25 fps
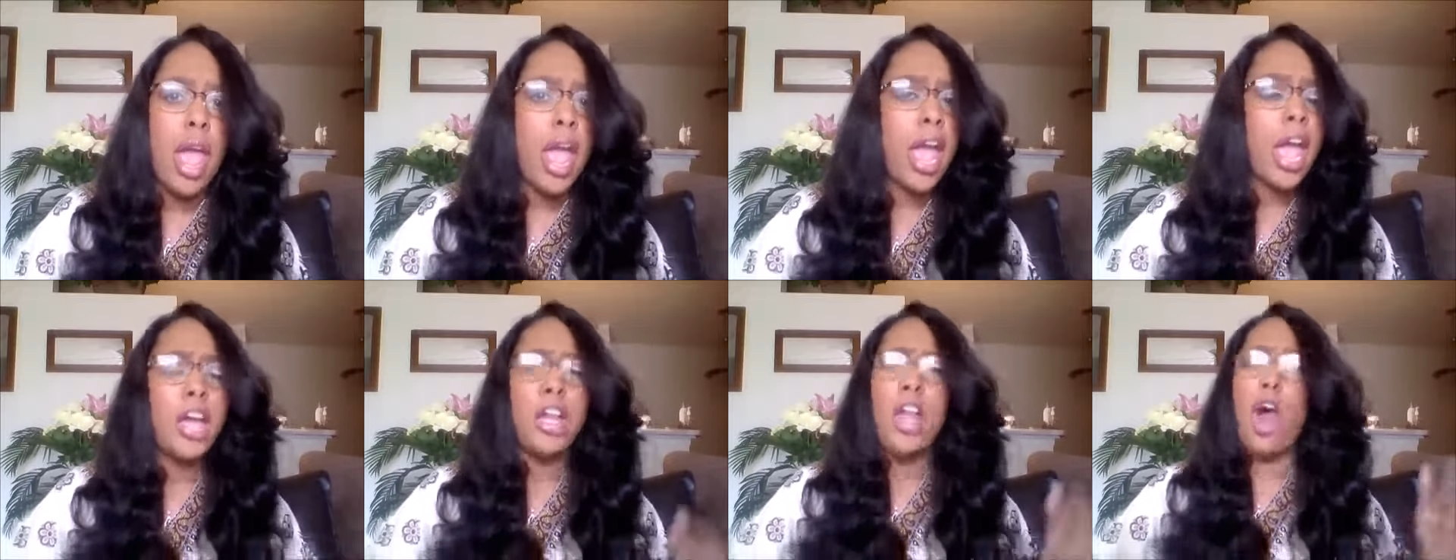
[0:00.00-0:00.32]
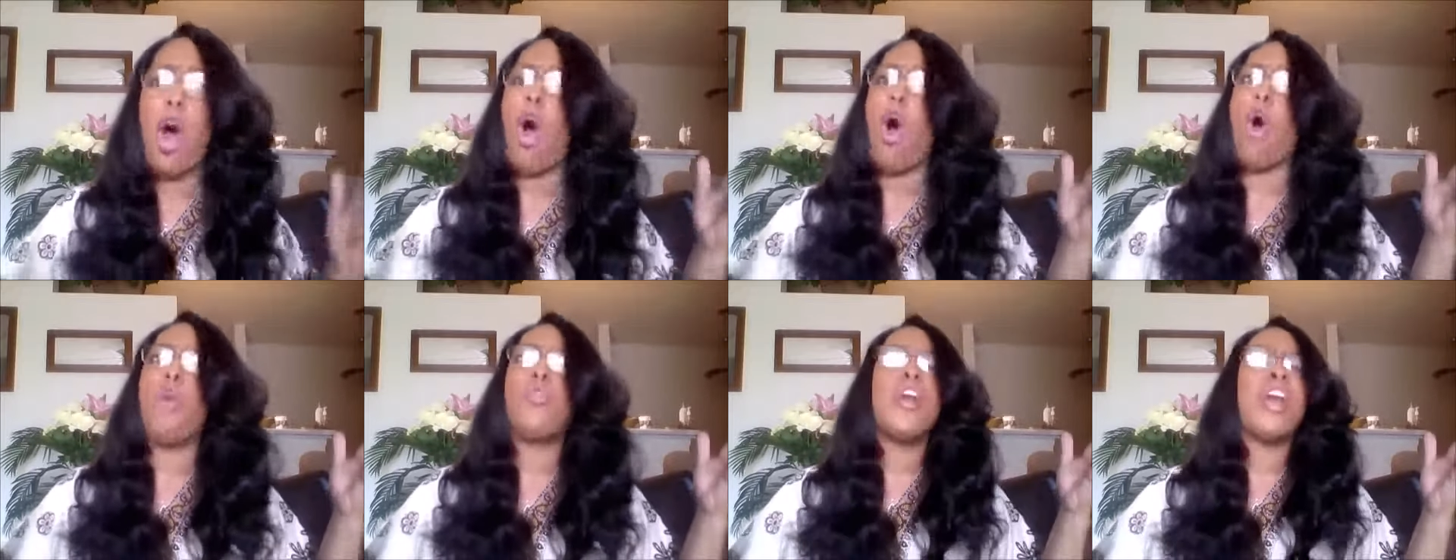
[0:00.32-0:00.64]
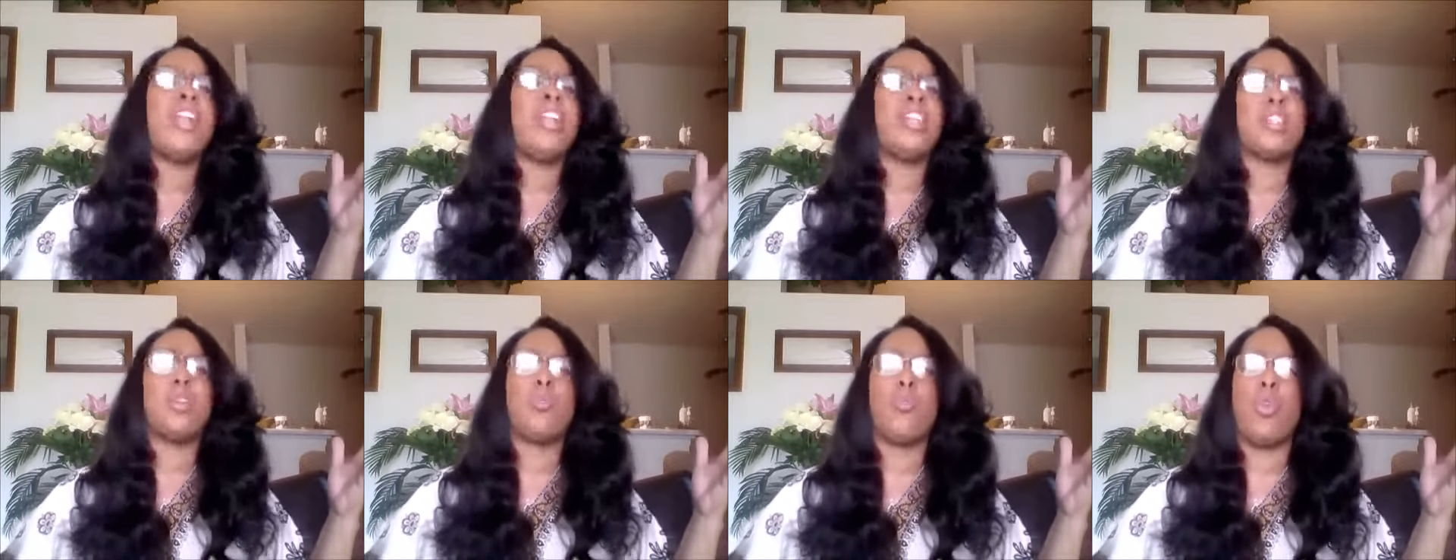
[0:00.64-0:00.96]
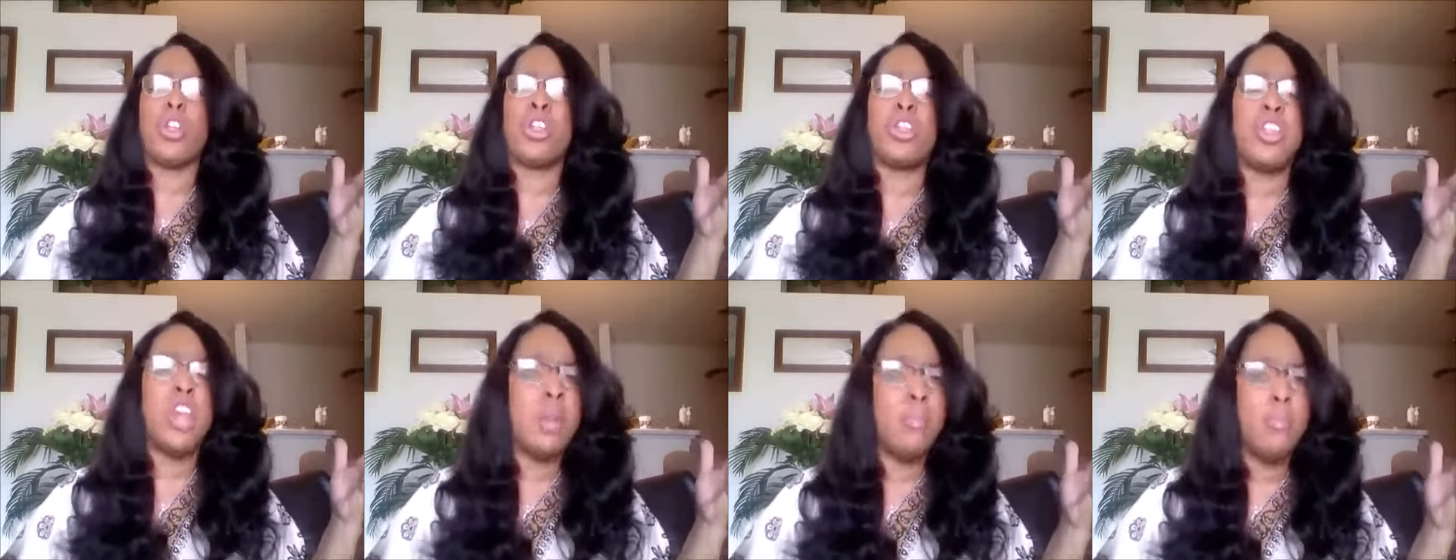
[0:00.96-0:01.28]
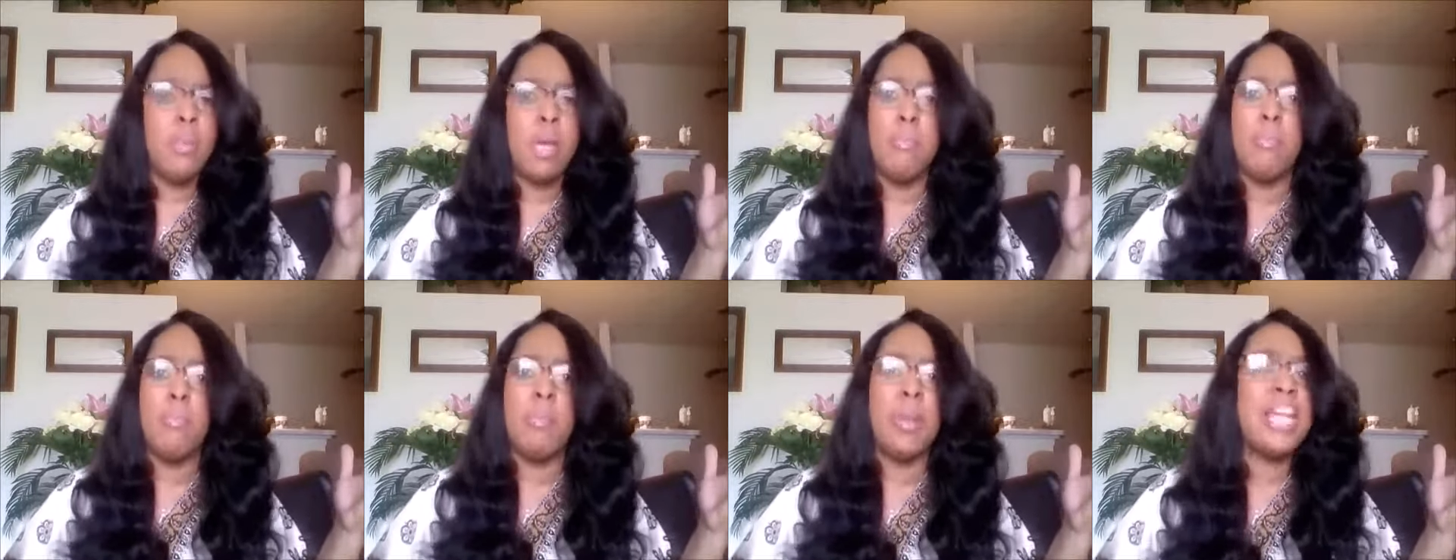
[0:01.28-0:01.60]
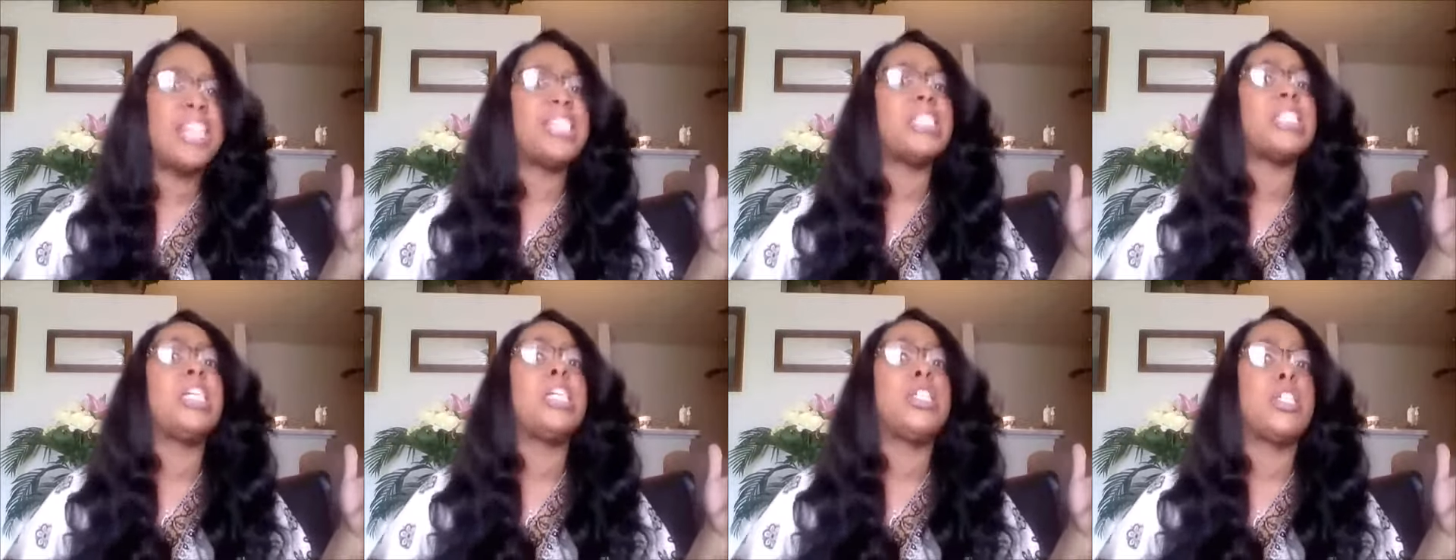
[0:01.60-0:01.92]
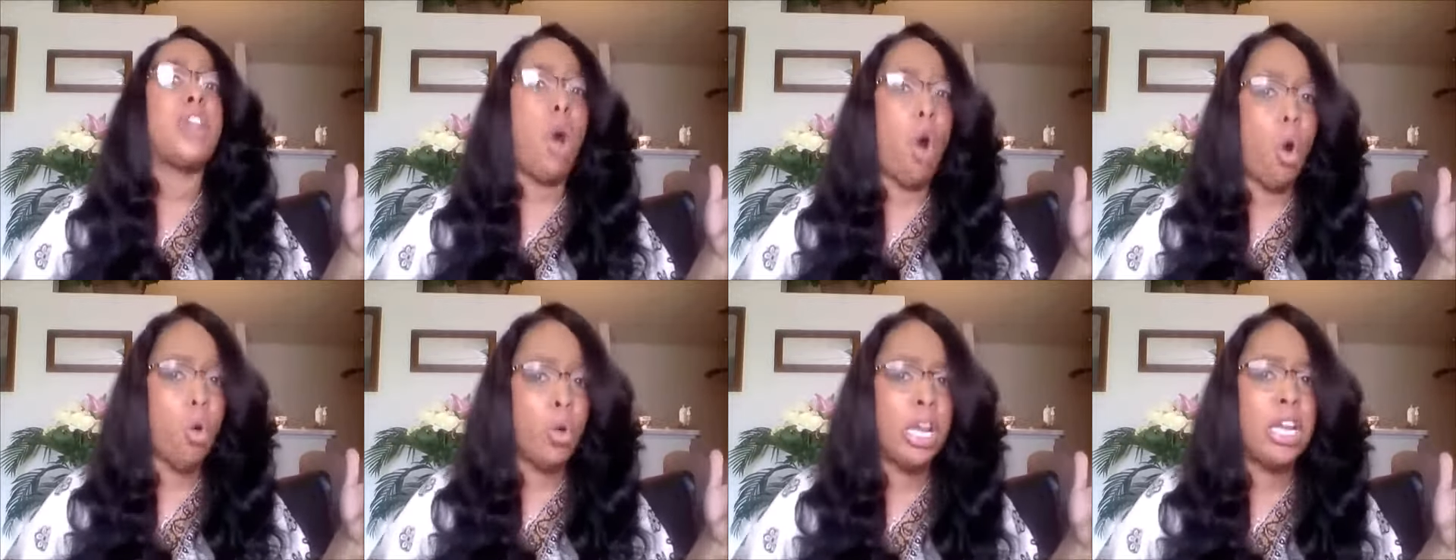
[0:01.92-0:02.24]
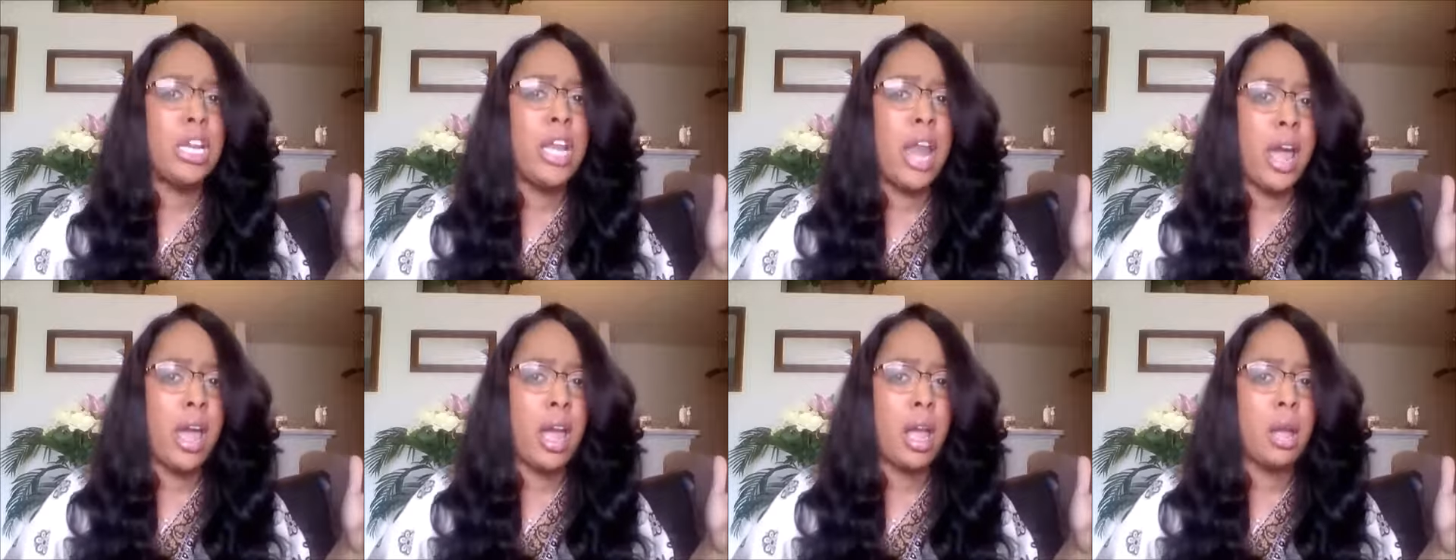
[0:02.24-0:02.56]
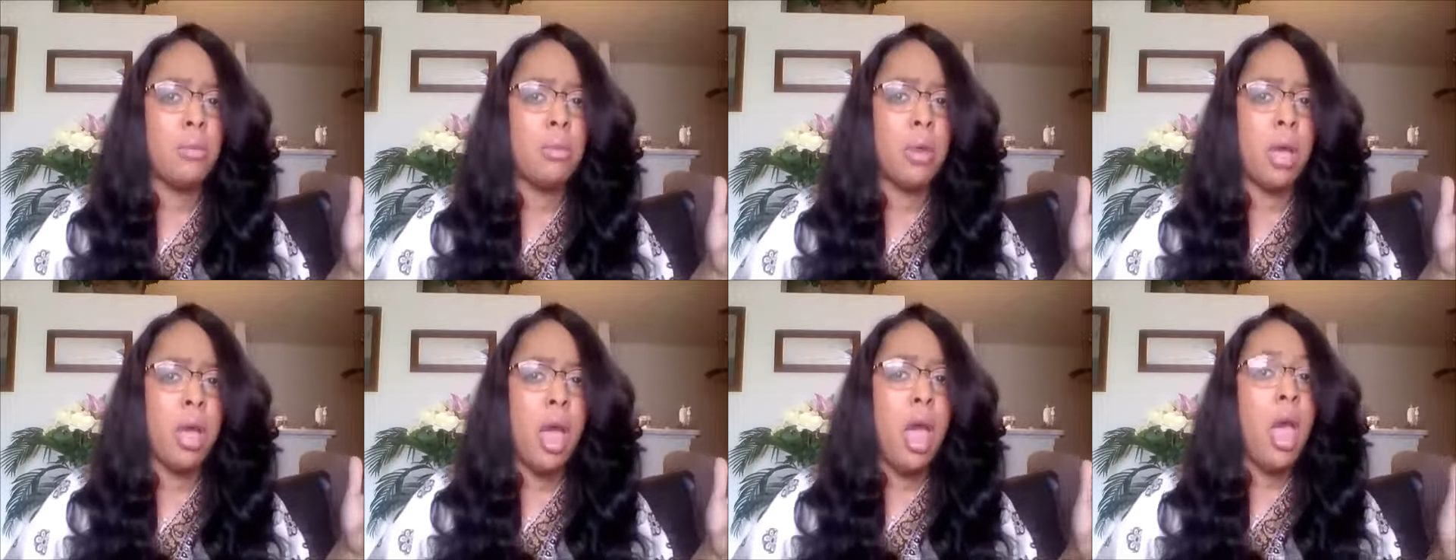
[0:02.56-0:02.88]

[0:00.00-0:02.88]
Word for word: and all that is within me. Bless his holy name.